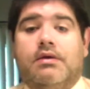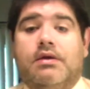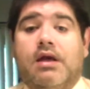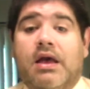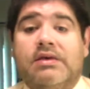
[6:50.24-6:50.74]

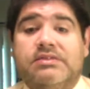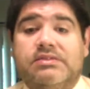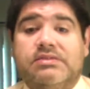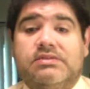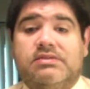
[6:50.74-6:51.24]

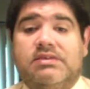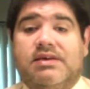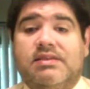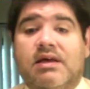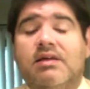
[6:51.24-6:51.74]
Guys,
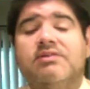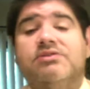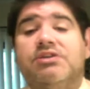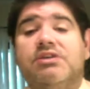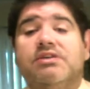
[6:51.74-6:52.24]

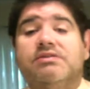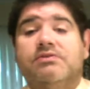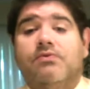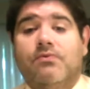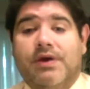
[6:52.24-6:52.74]
technology is
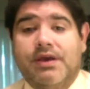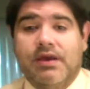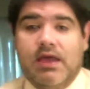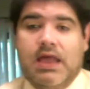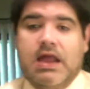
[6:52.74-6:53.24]
great.
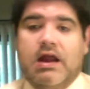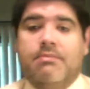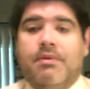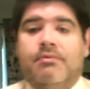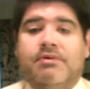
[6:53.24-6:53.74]
I
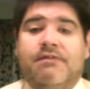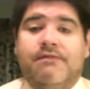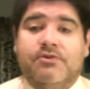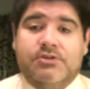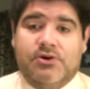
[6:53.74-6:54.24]
remember when I
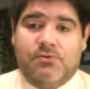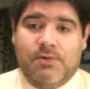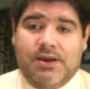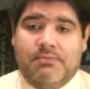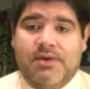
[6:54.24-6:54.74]
first started
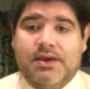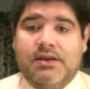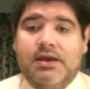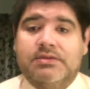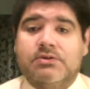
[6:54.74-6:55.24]
writing back in
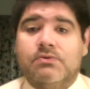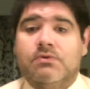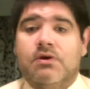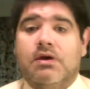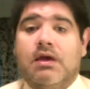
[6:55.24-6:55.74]
high
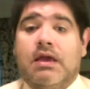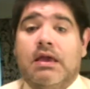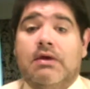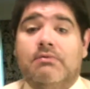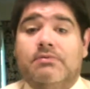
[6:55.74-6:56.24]
school
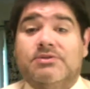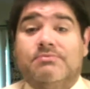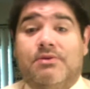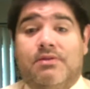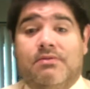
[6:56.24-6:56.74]
was
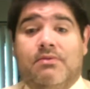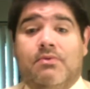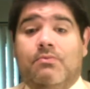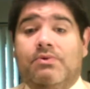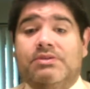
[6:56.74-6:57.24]
when
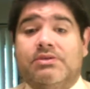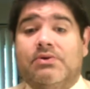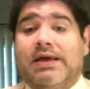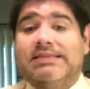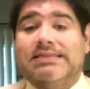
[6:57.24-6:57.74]
we still
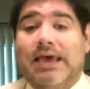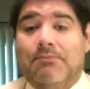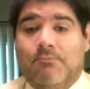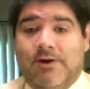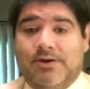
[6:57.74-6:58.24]
had
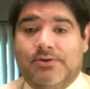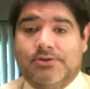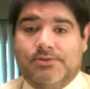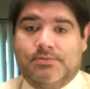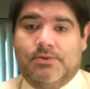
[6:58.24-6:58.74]

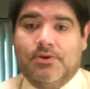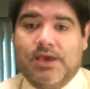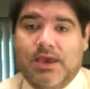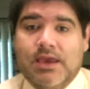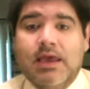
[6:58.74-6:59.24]
typewriters.
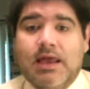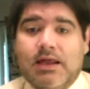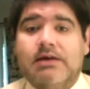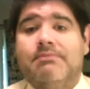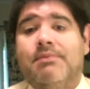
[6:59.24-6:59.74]
Okay,
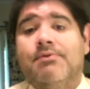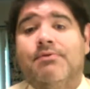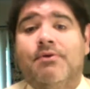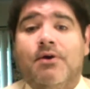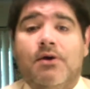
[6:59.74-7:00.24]
I
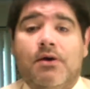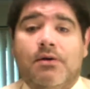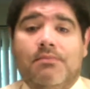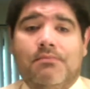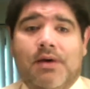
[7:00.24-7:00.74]
remember
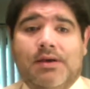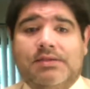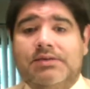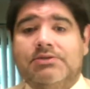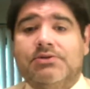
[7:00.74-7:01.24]
my
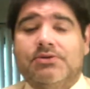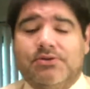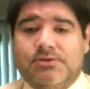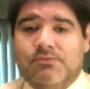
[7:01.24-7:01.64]
teacher used to